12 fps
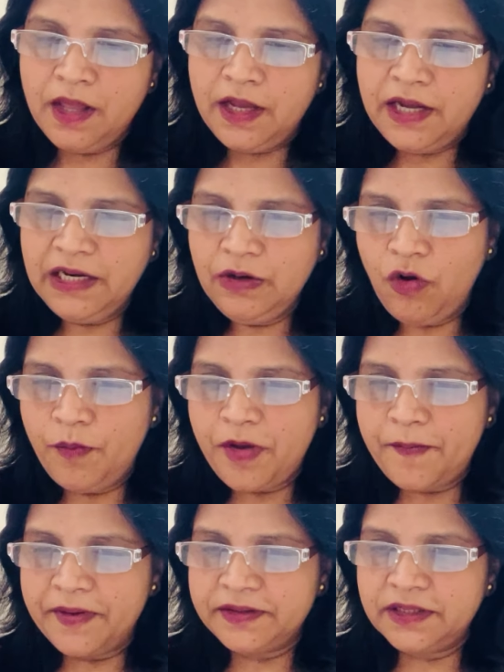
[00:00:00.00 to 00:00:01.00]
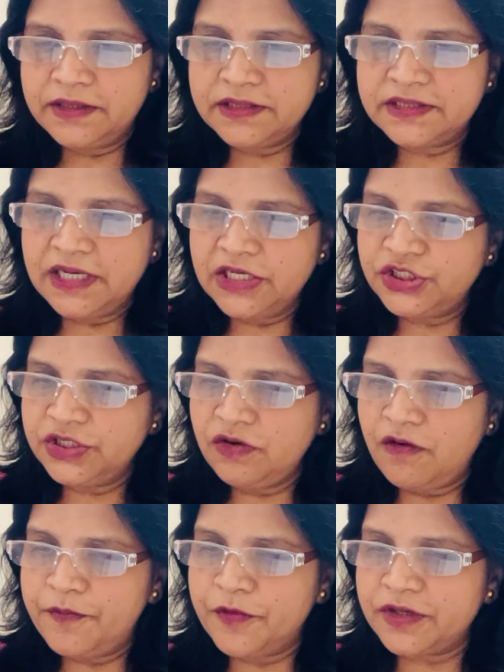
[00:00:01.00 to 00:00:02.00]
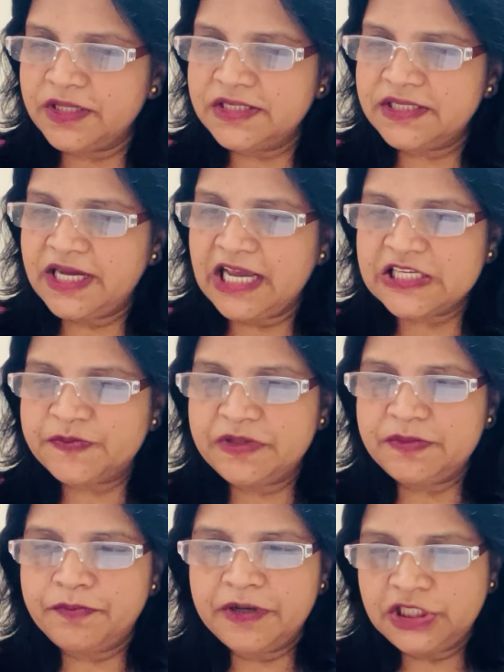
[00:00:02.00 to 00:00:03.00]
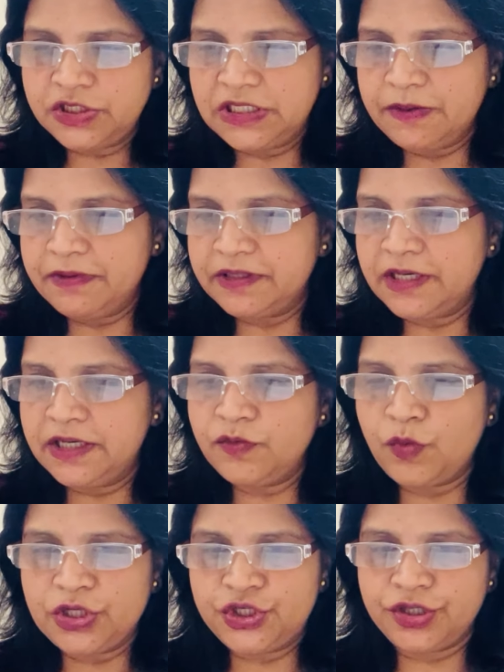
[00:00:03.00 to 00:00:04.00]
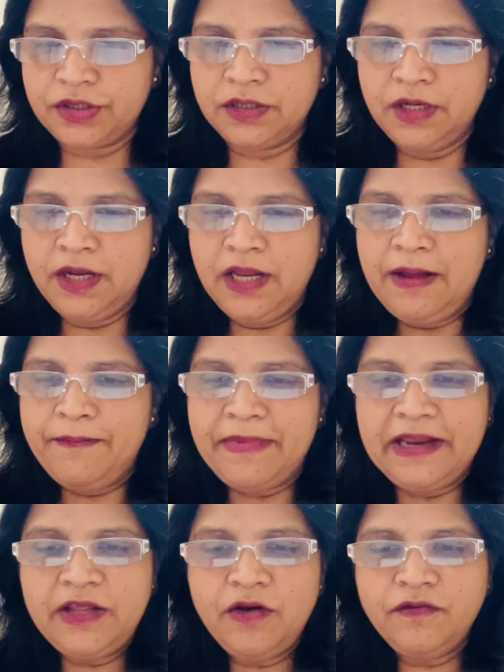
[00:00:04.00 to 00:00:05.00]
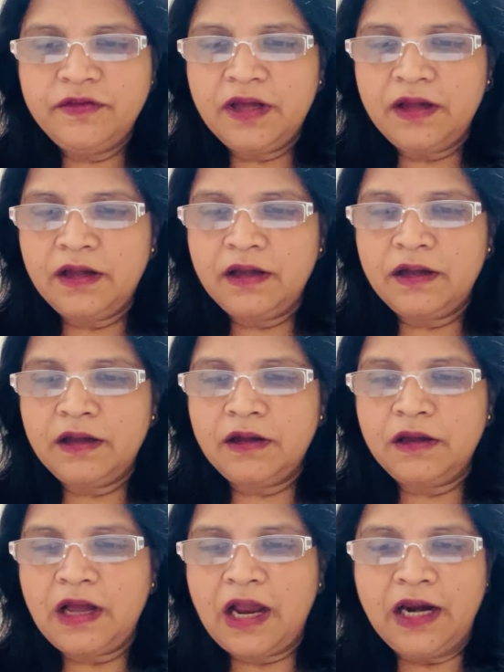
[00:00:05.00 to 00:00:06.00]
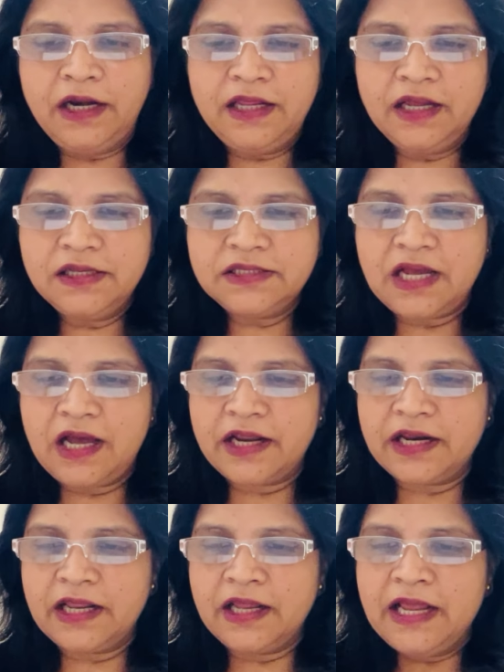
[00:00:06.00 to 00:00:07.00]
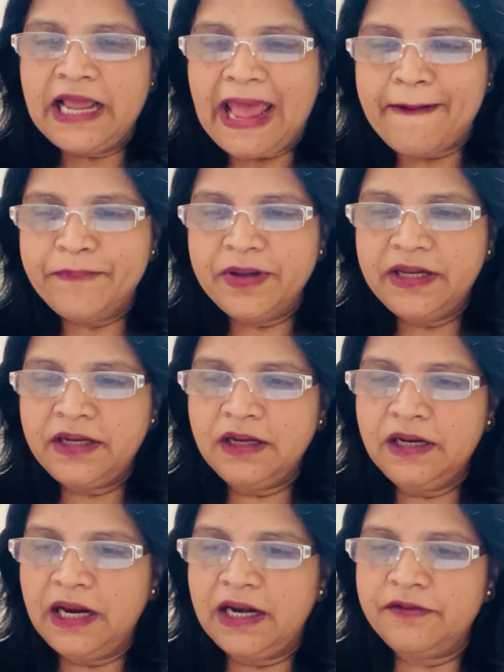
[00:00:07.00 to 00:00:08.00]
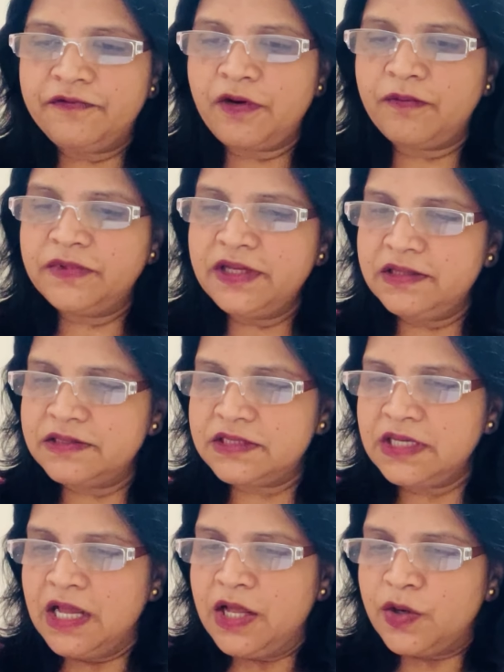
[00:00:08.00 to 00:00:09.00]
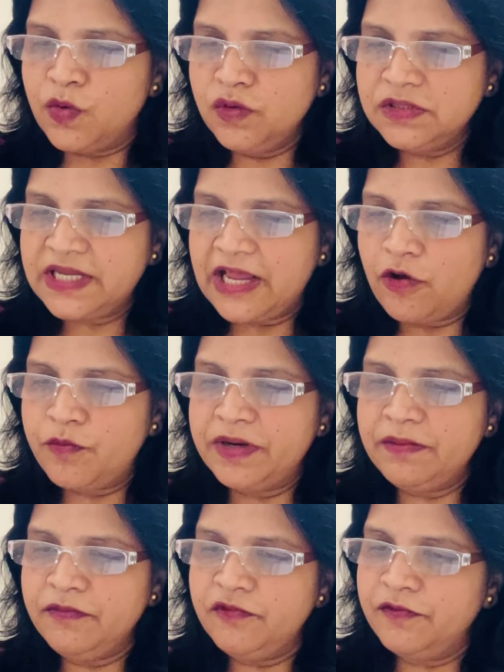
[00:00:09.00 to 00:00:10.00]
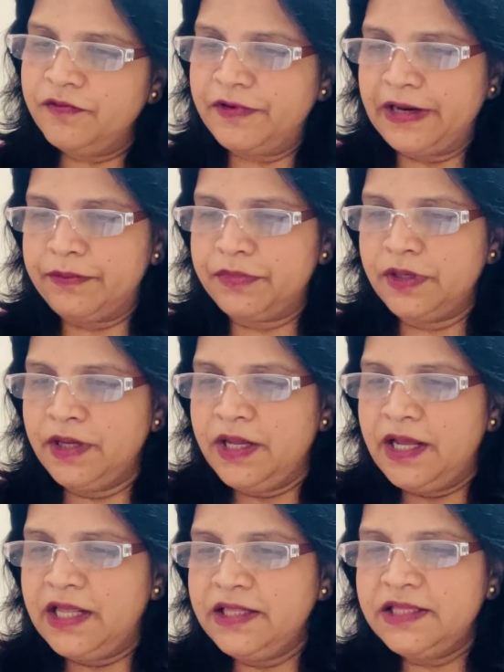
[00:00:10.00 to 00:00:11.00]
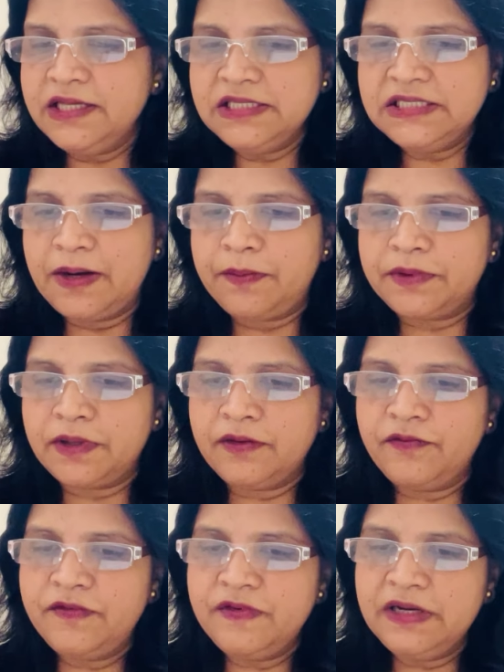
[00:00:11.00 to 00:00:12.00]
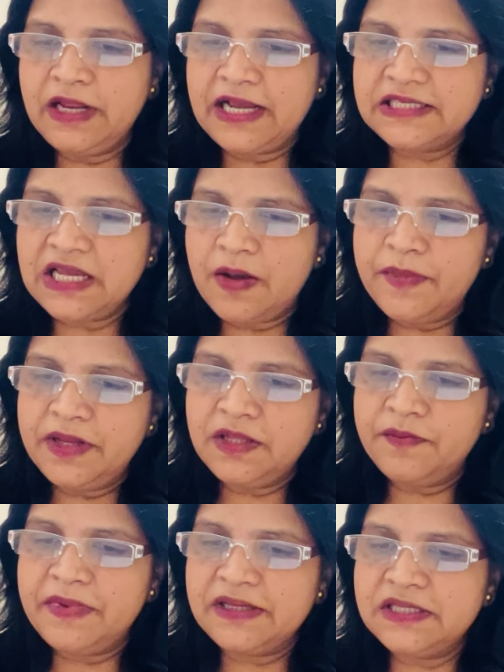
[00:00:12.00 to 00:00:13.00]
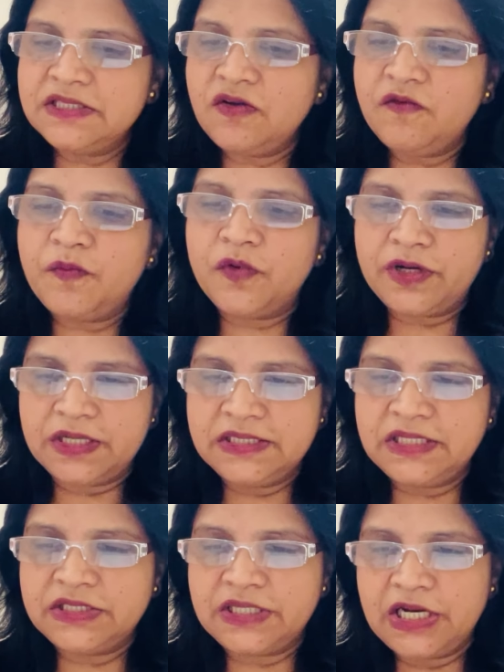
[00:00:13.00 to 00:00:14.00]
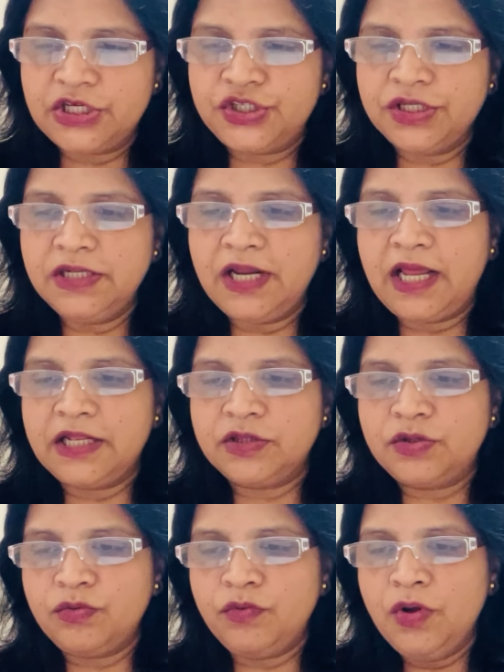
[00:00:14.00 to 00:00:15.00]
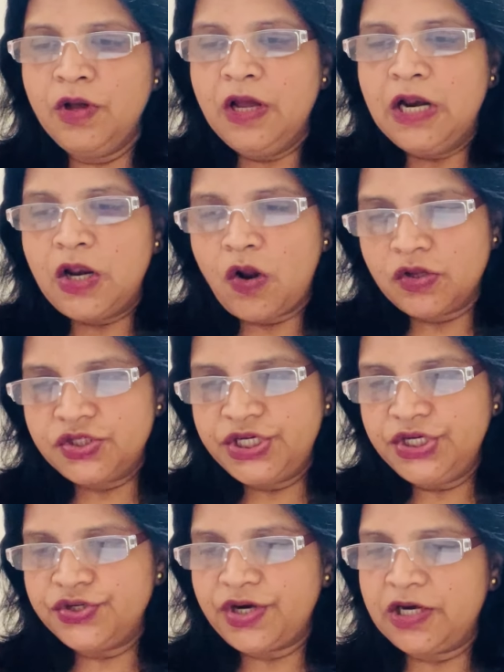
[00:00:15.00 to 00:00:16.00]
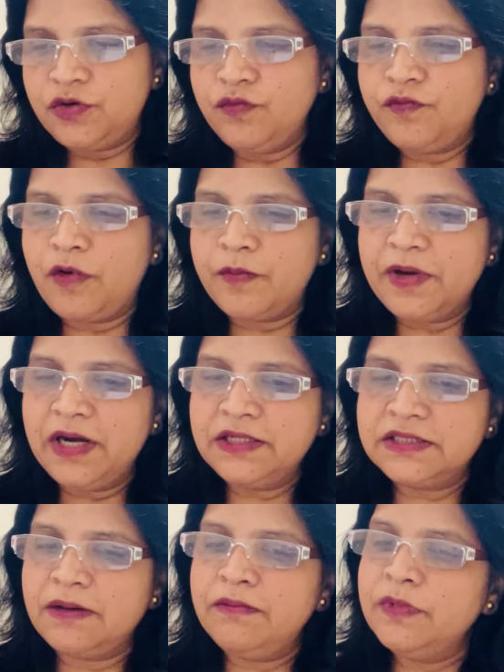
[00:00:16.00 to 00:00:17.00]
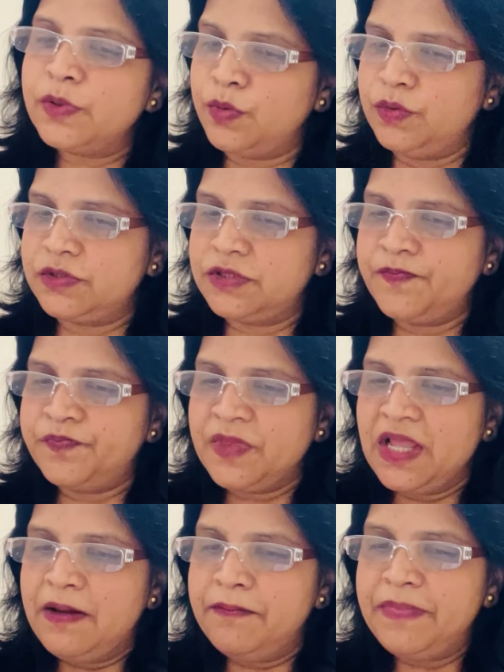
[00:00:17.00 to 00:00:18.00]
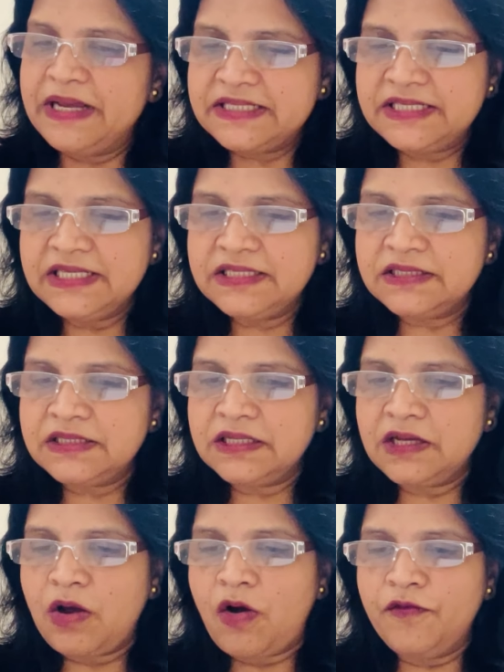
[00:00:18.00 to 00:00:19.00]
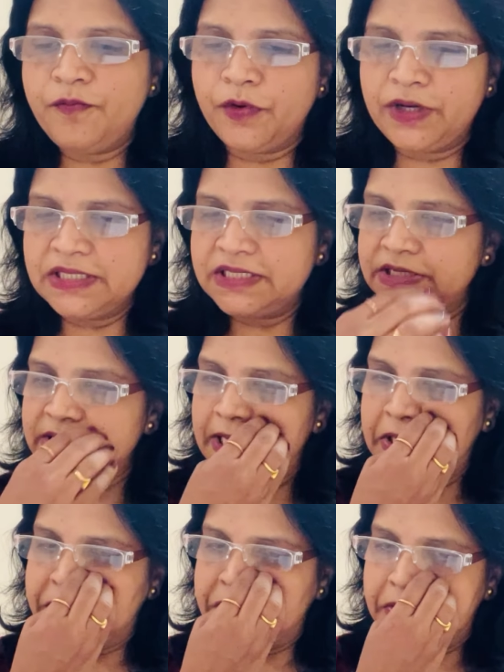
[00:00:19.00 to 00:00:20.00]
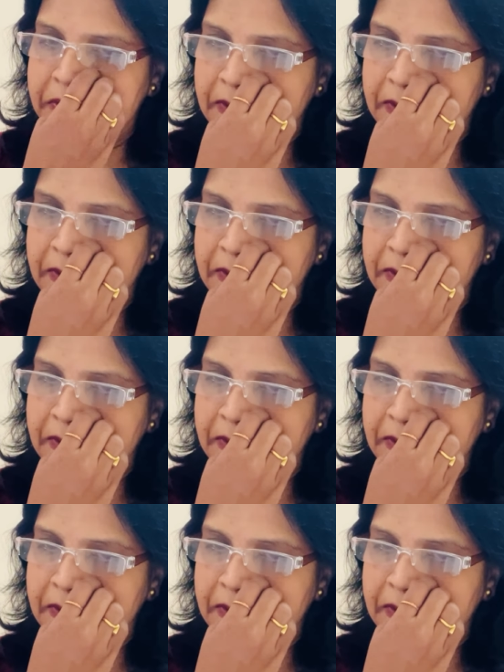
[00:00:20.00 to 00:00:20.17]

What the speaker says: In homeopathy, the selection of potency has been much debated question. Many of the ideas are empirical and from these rules have been framed. In this chapter, we will examine the basis of potency selection and through logic try to formulate some rules. Basis of potency selection.